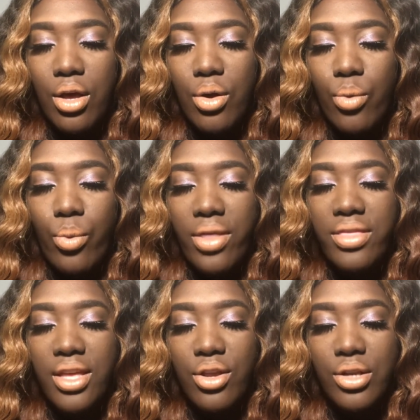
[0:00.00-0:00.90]

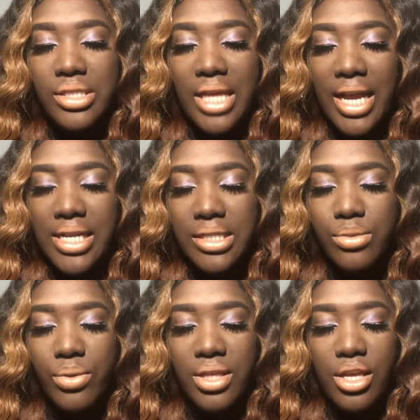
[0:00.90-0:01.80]
within your sights,
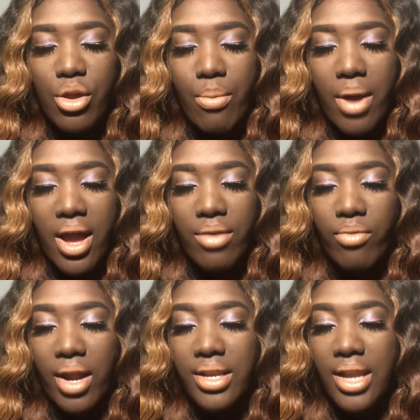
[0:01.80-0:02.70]
within your mind
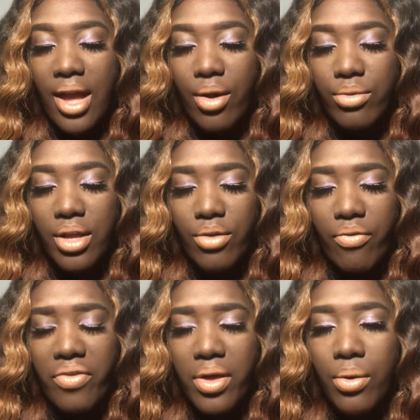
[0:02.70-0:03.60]
right now that you
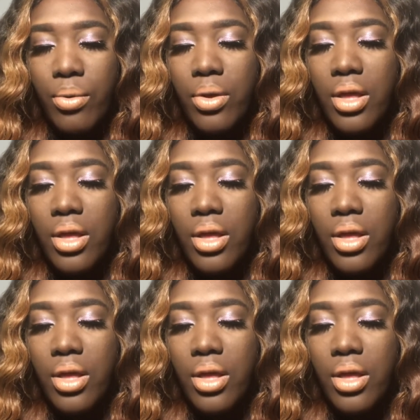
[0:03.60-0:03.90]
feel